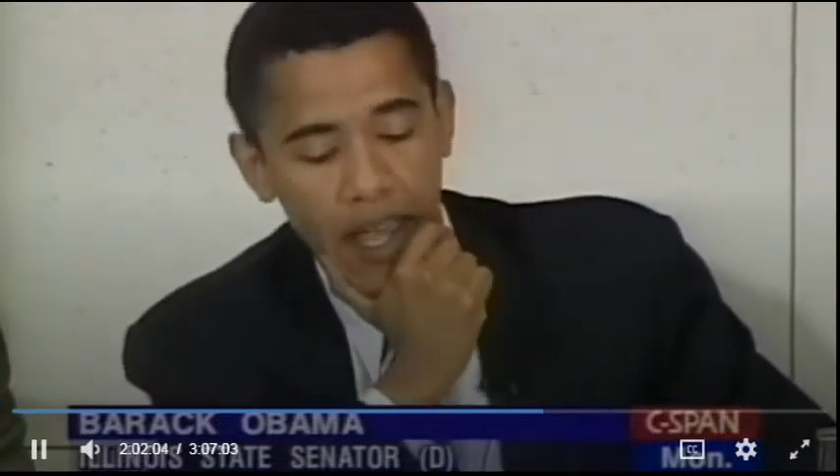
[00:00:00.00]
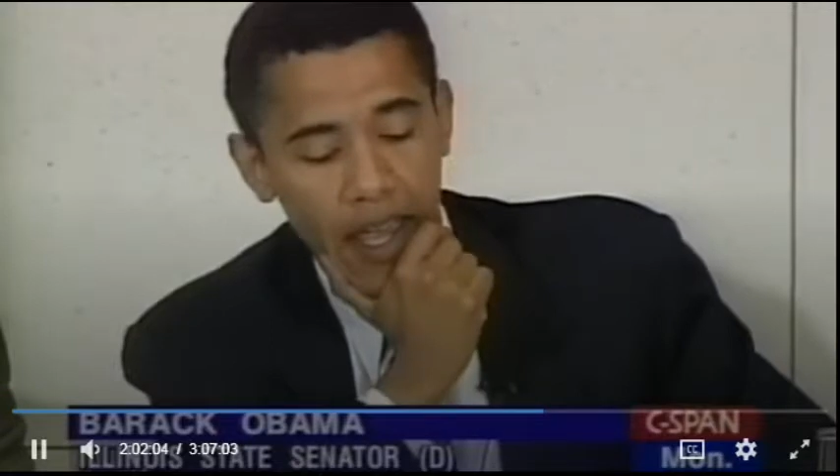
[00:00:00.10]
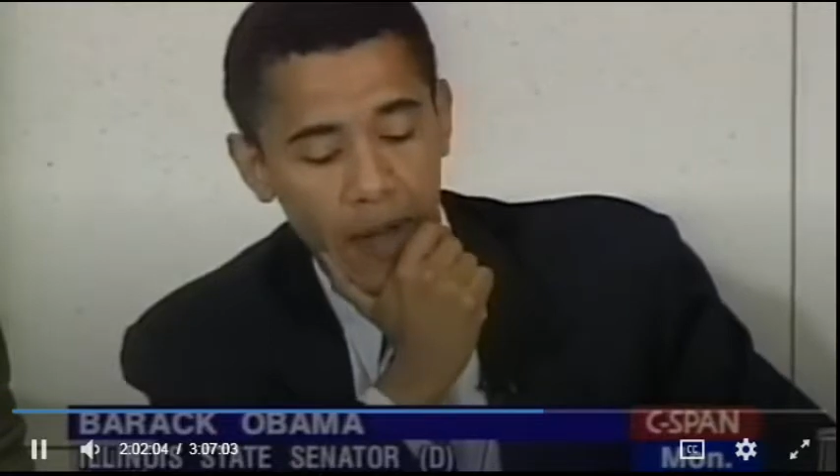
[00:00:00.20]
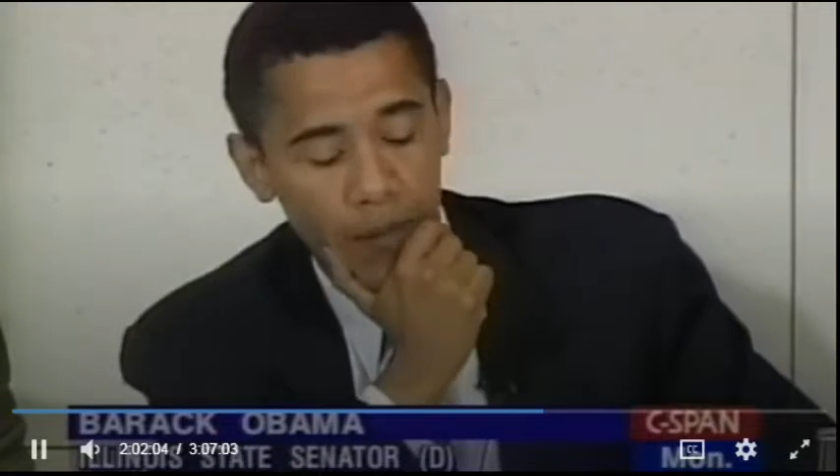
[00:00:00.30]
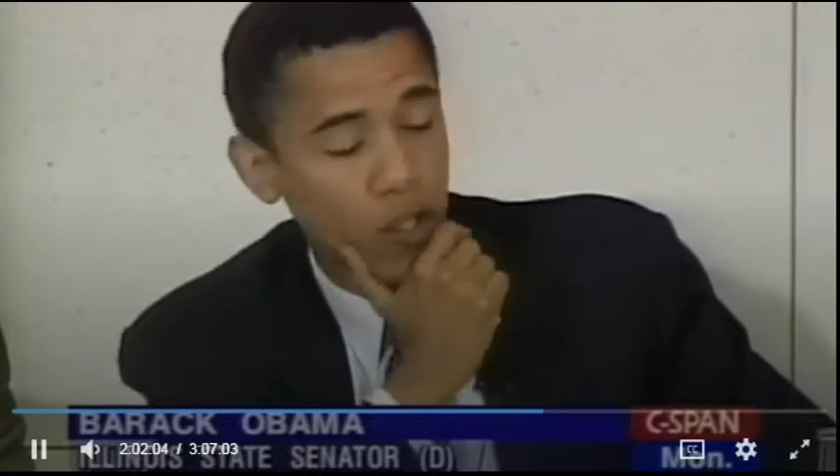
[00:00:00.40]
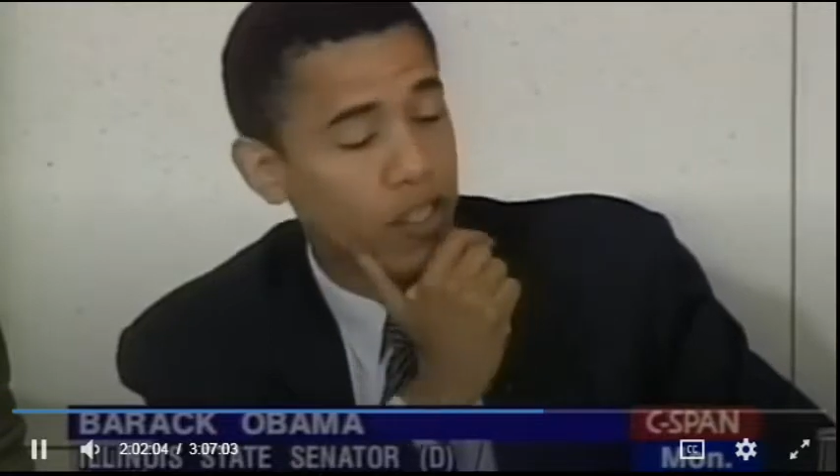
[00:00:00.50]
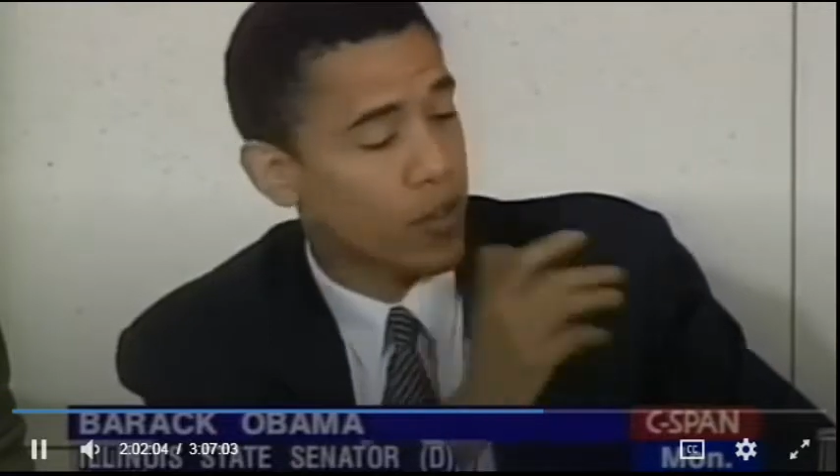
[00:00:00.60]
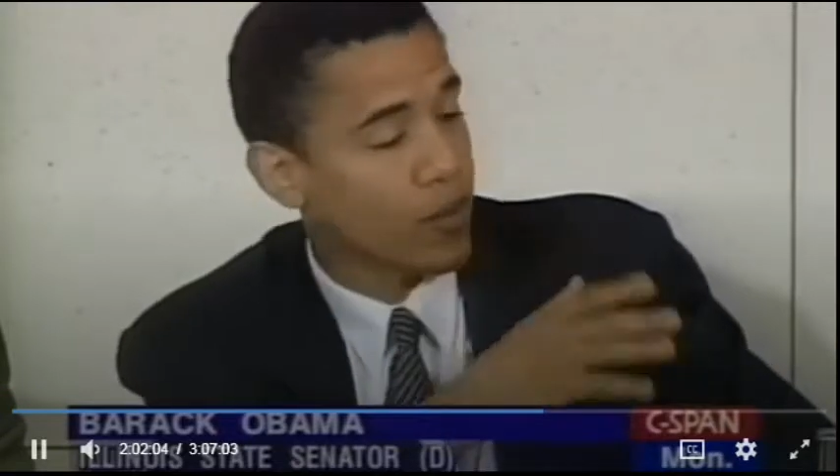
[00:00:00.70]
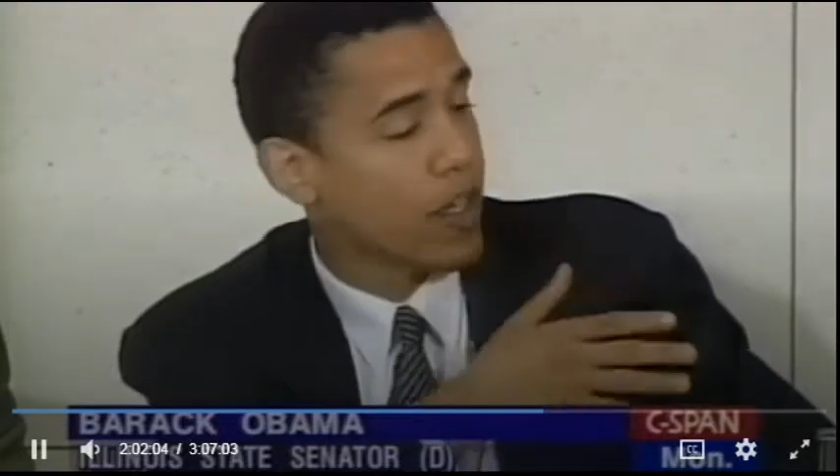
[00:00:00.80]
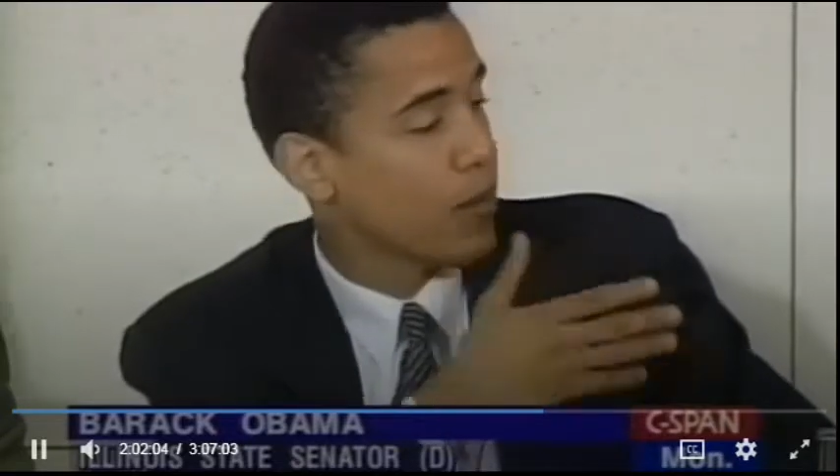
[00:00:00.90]
and
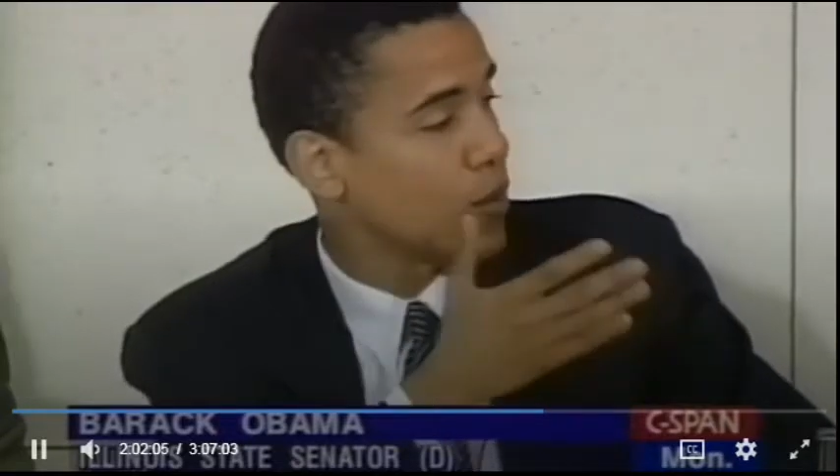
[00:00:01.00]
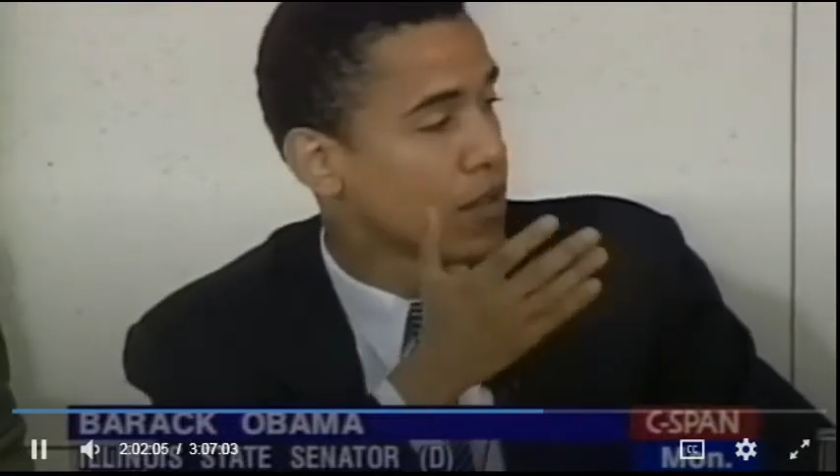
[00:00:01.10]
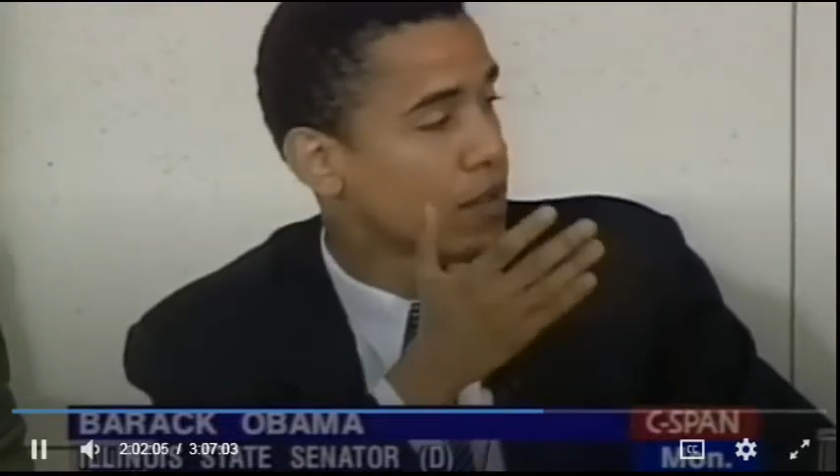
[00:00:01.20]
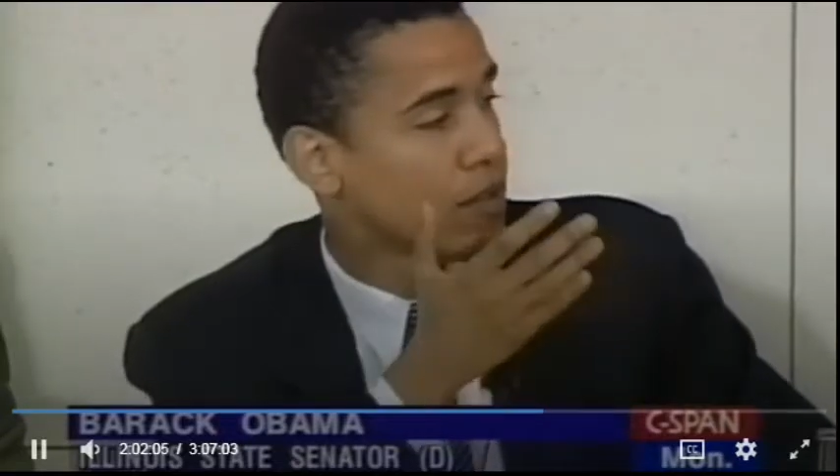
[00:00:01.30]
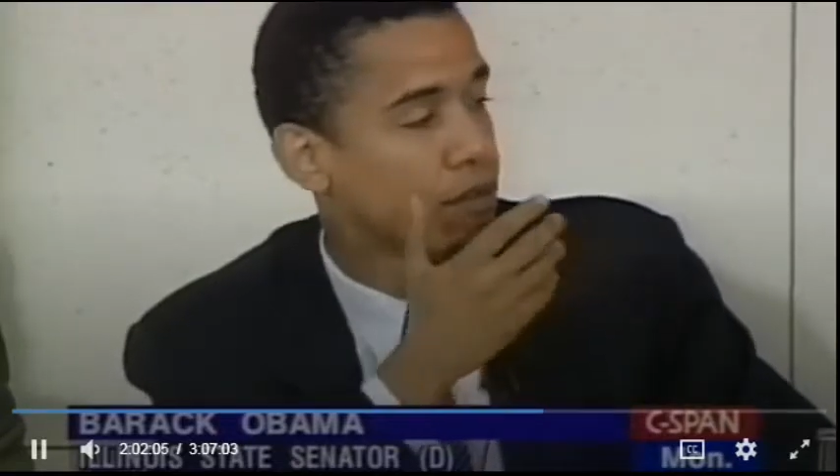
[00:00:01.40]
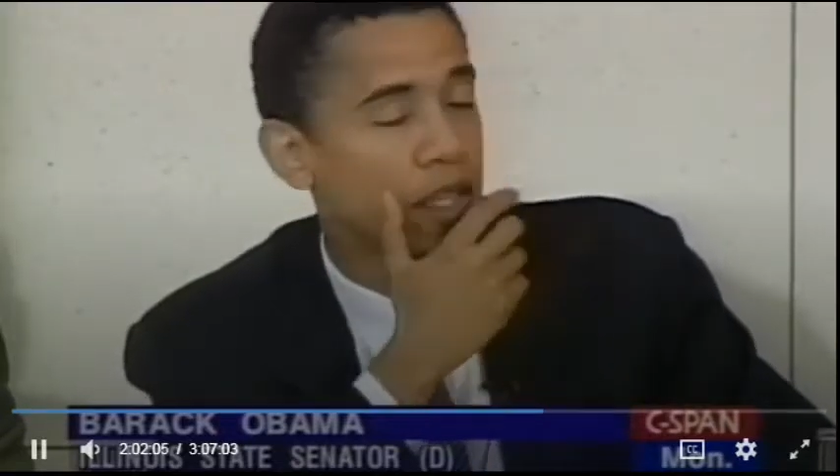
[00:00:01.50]
particular neighborhoods